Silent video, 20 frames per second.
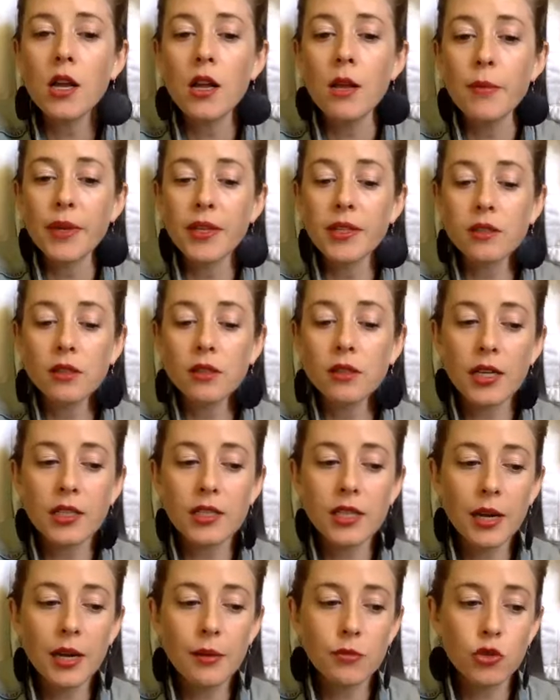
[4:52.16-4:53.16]
because a lot of
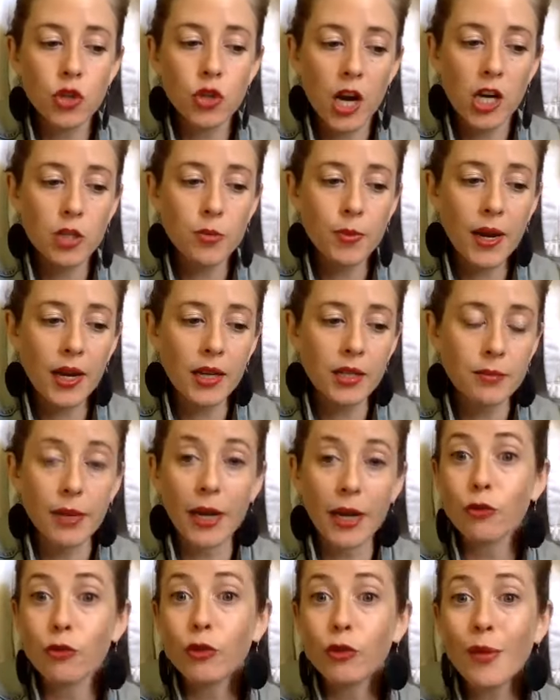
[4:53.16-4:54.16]
times trash bags
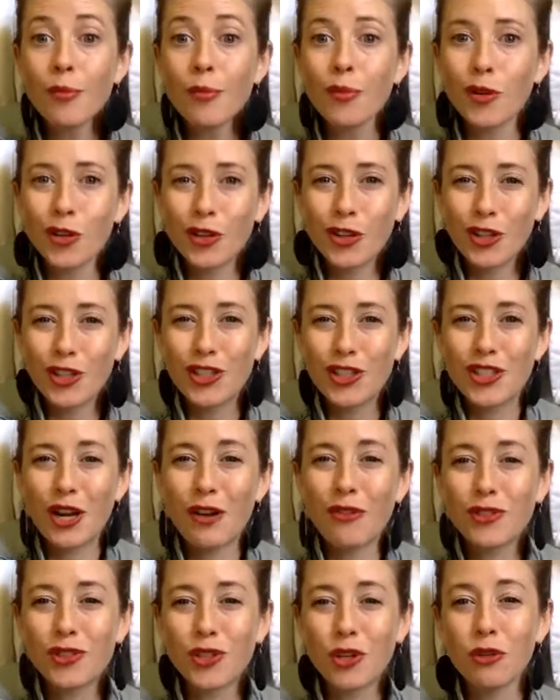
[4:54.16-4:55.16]
might rip or their
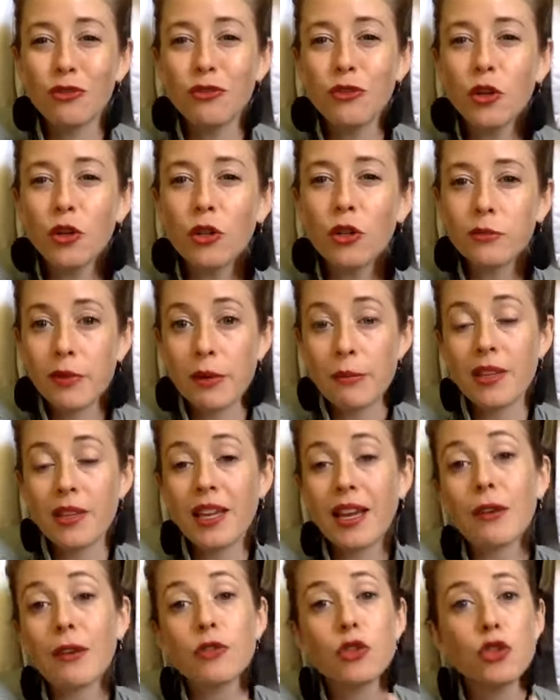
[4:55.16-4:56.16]
stuff so full, or maybe they
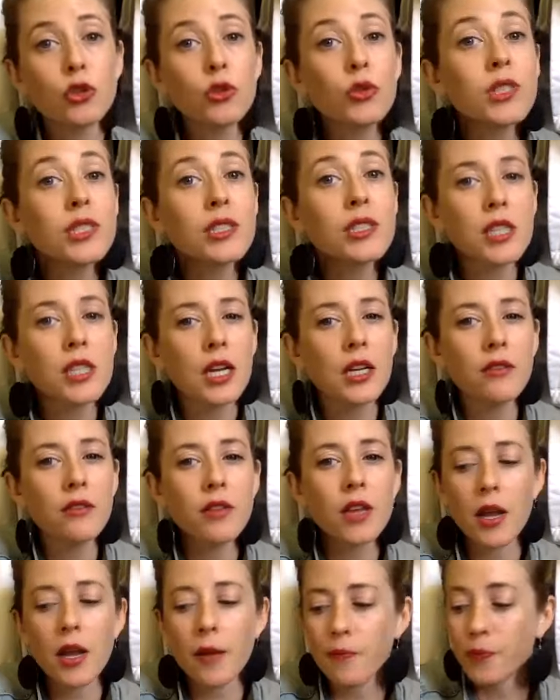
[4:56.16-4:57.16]
have shoes inside of
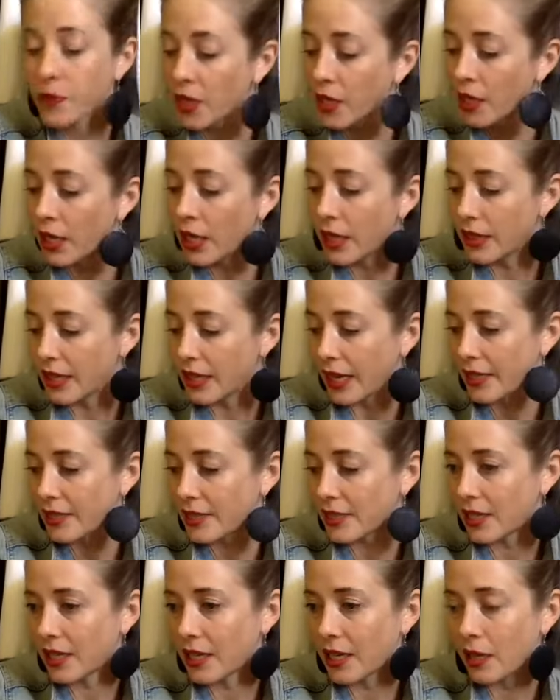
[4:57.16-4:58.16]
them, that
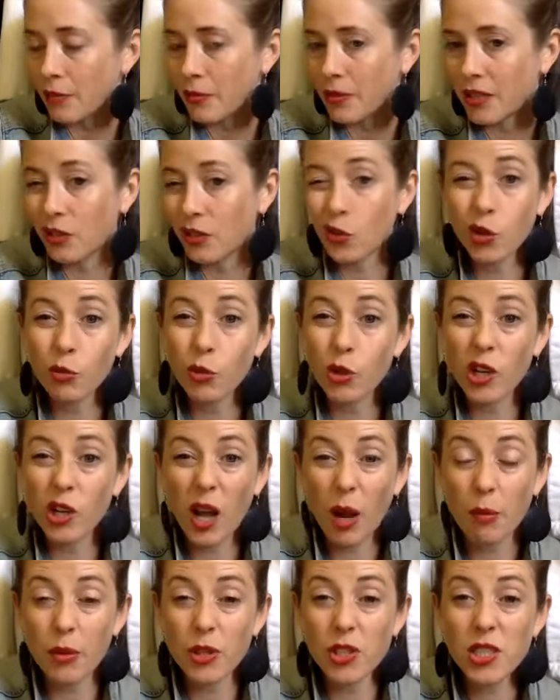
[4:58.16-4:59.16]
it can be a little more
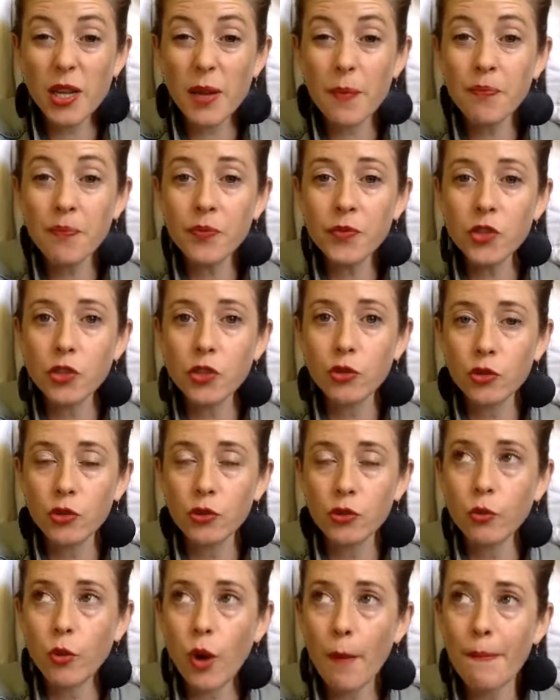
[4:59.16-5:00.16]
cumbersome to do
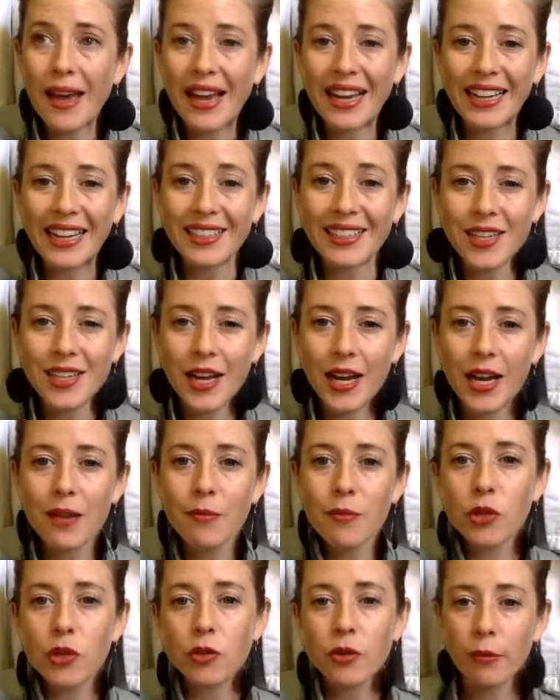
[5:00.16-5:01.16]
one bag at a time.
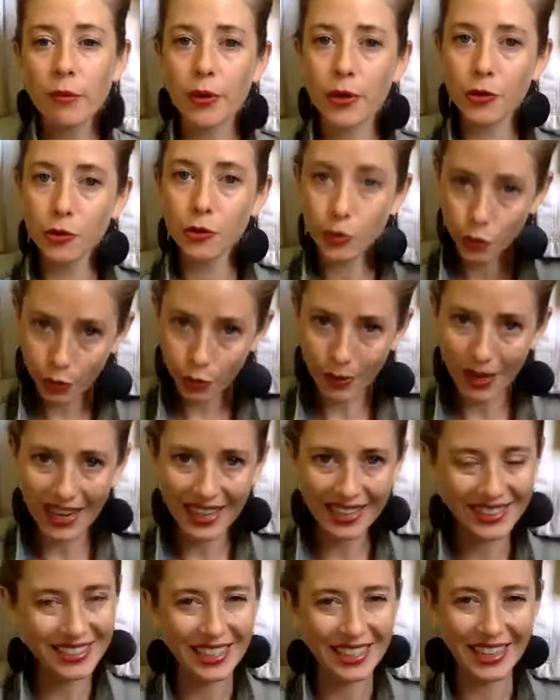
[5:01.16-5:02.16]
But you can put 2
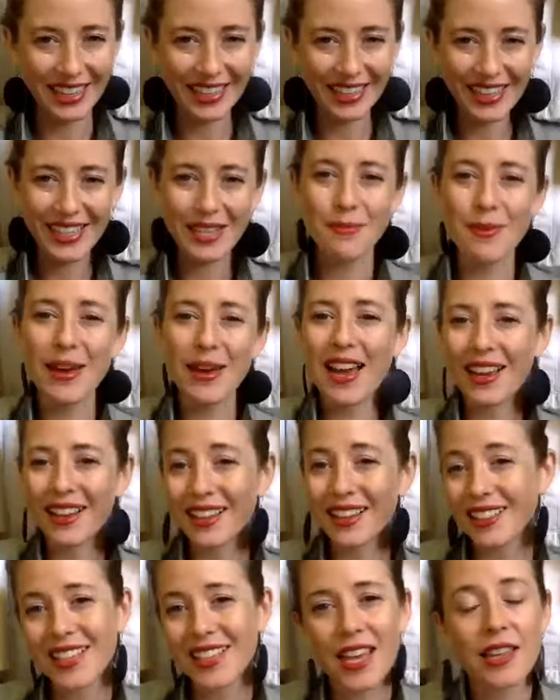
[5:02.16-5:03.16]
bags IKEA bag,
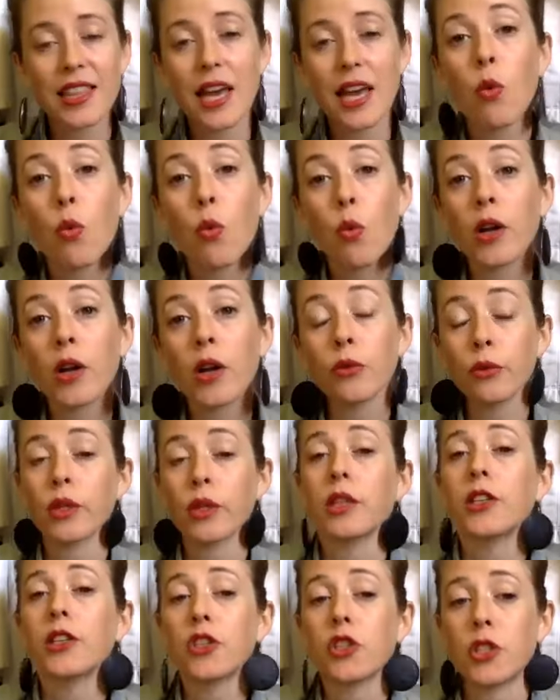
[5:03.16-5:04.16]
take that one
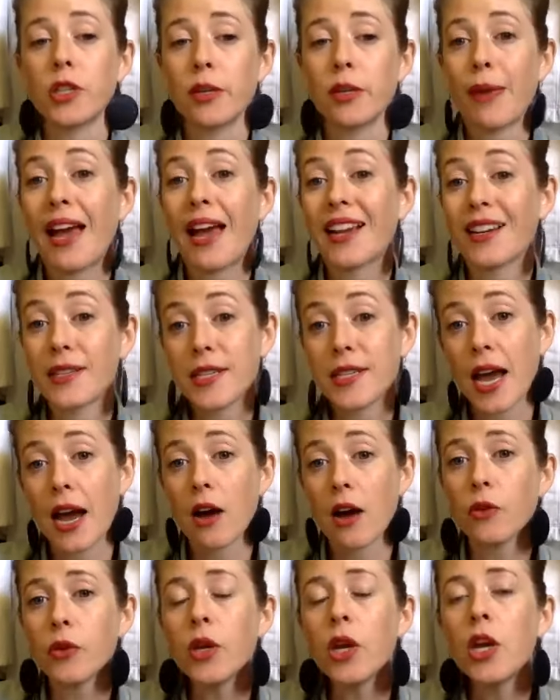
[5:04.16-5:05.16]
really sturdy bag
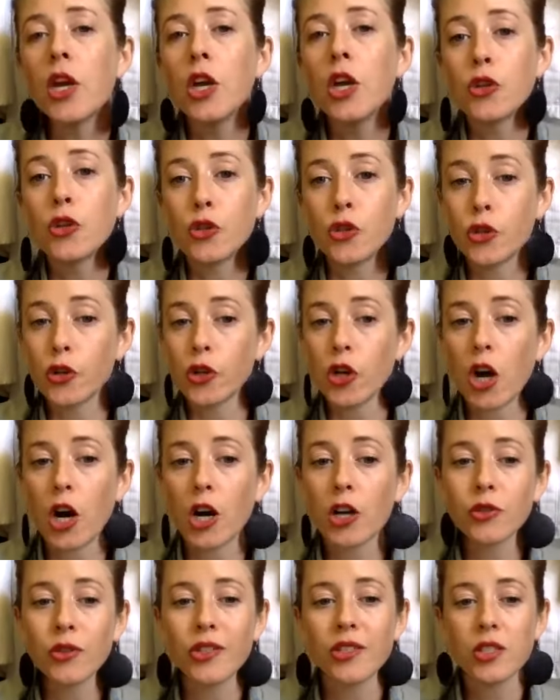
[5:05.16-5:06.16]
down to your car.
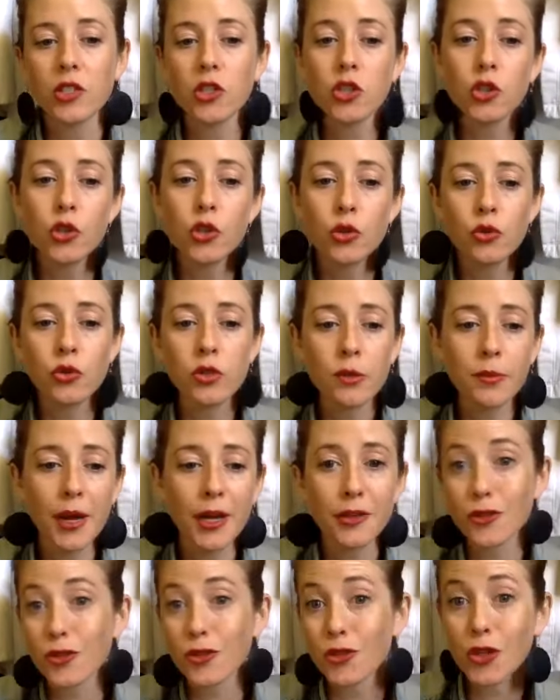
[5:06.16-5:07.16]
So I essentially use them
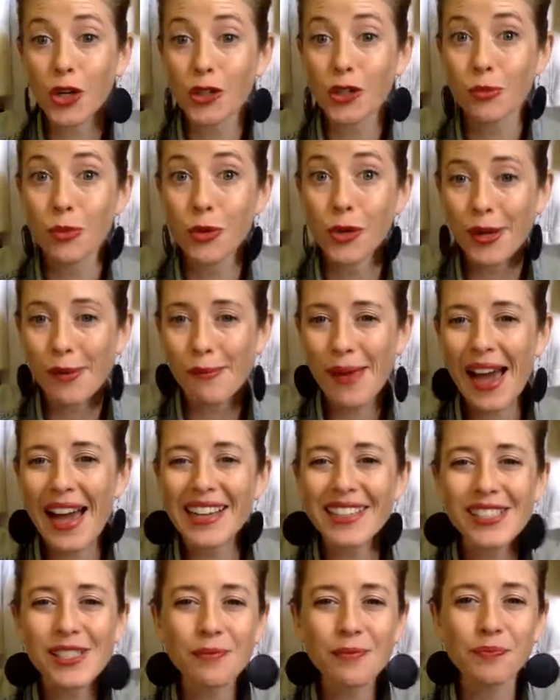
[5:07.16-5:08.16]
as transporting
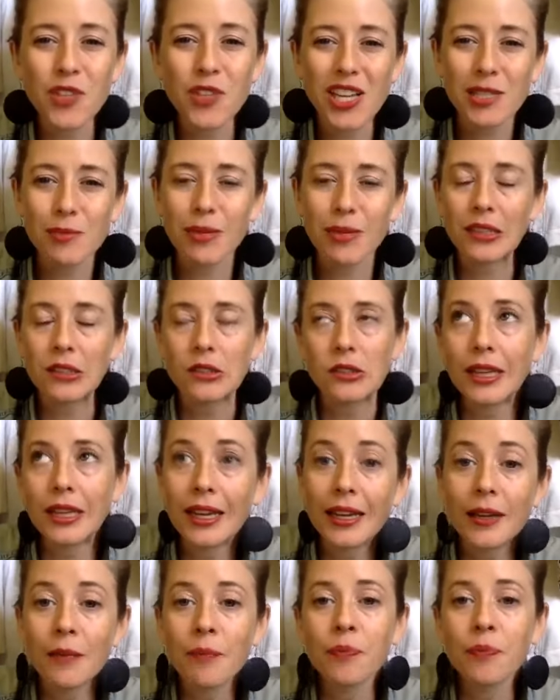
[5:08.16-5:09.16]
bags. That's my little,
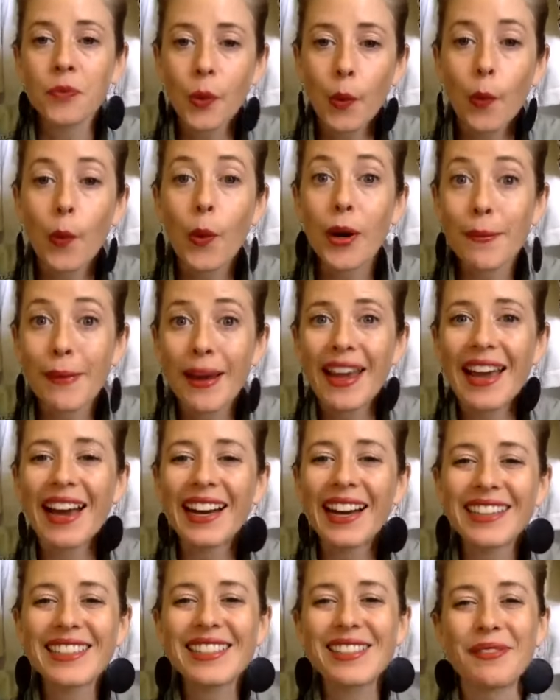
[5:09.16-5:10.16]
like, one of my
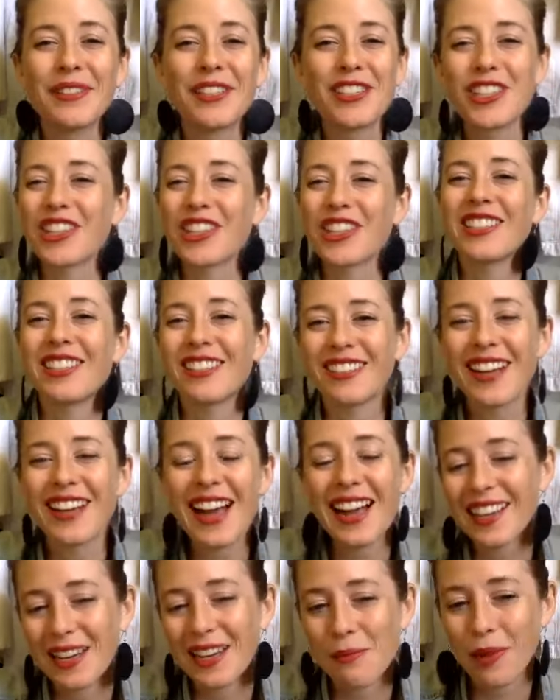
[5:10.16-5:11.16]
hacks. I'm going to share another
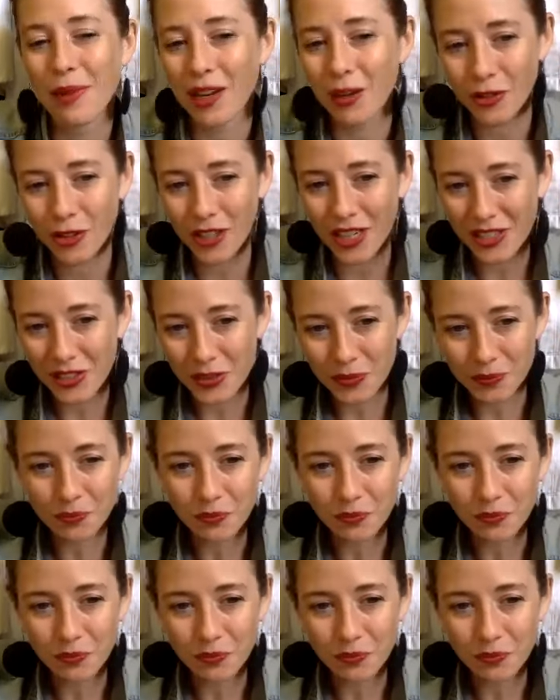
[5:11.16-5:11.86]
hack in a minute with you guys.